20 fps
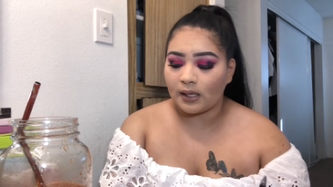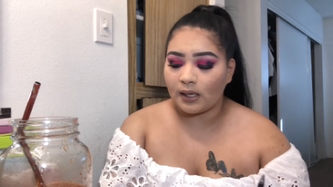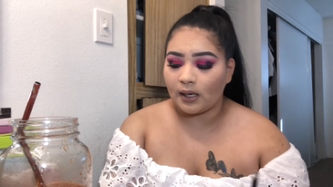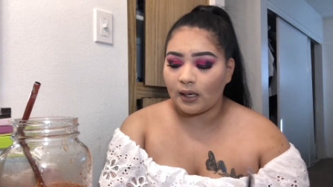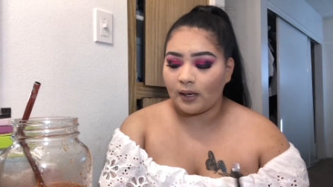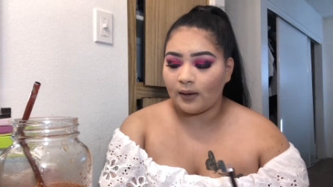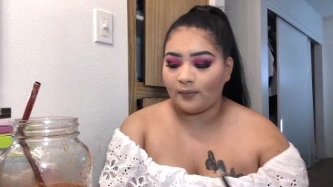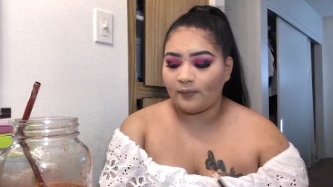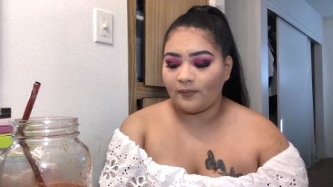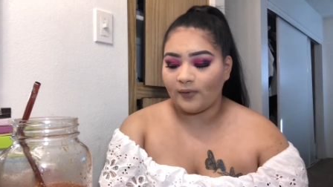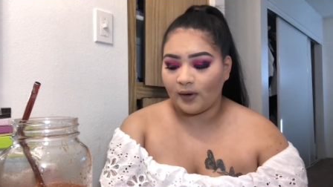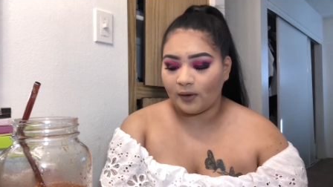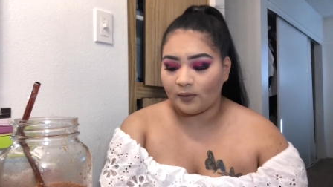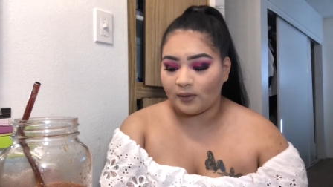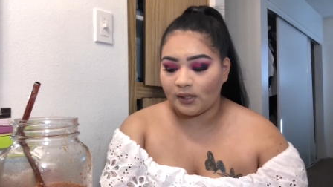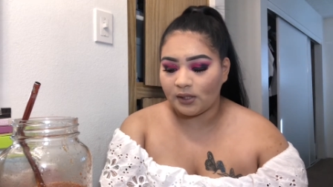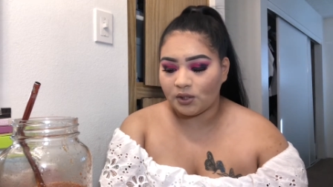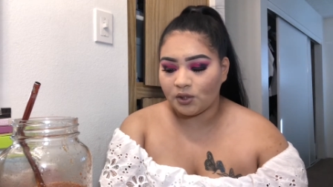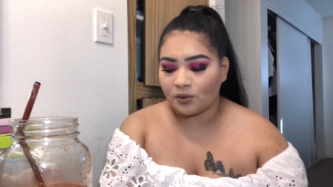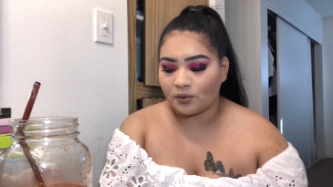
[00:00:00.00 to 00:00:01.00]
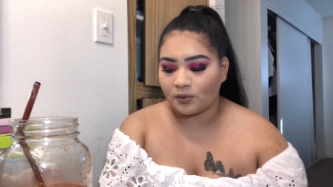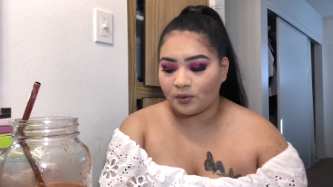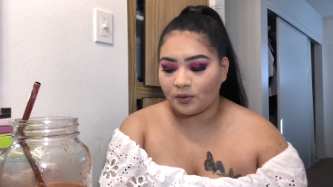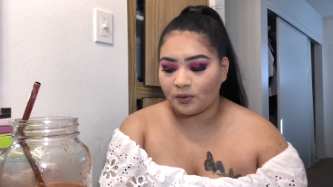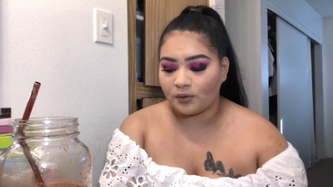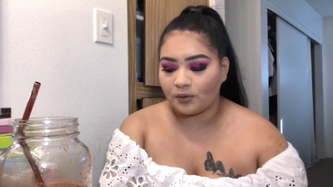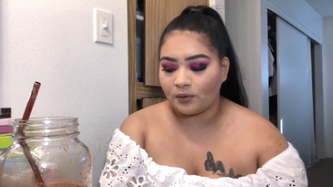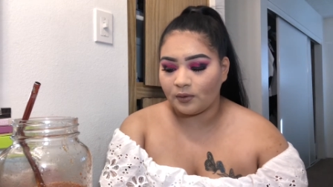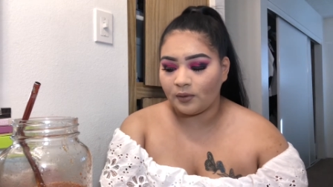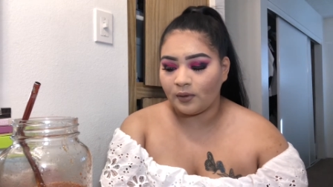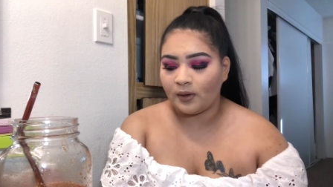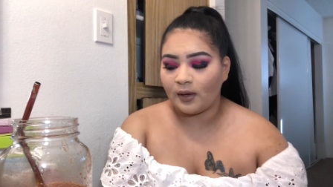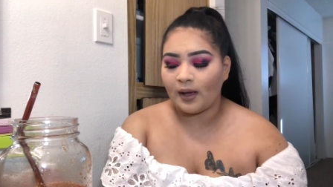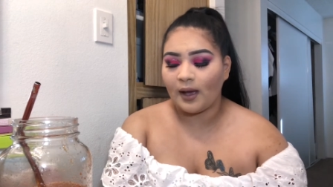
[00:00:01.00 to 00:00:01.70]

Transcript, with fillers: um, very true.